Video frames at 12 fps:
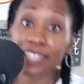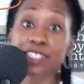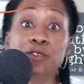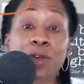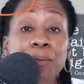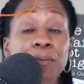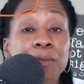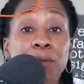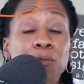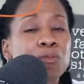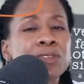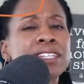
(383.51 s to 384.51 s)
It's a great
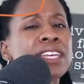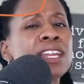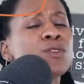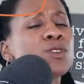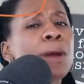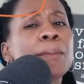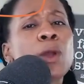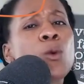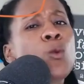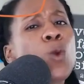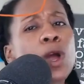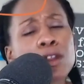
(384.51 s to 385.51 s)
Titanic was probably a
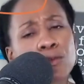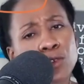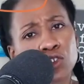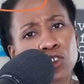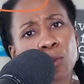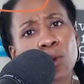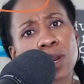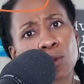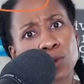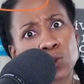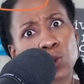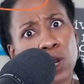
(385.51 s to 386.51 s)
wonderful ship when
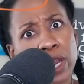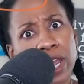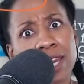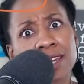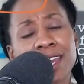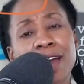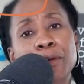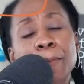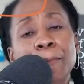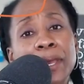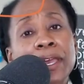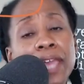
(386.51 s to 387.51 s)
it was working and didn't have a
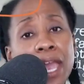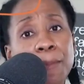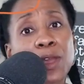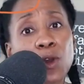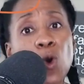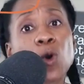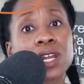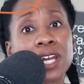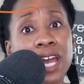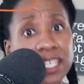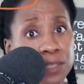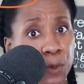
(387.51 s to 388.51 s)
big gaping hole in
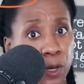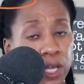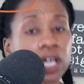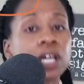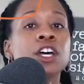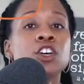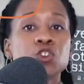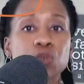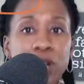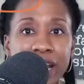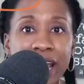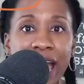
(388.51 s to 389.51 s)
an iceberg
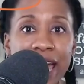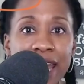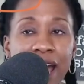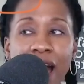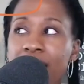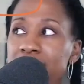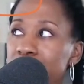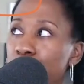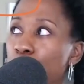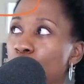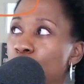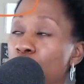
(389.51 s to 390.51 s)
straight ahead.
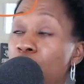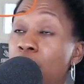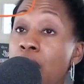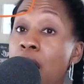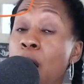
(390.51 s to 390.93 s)
Iceberg.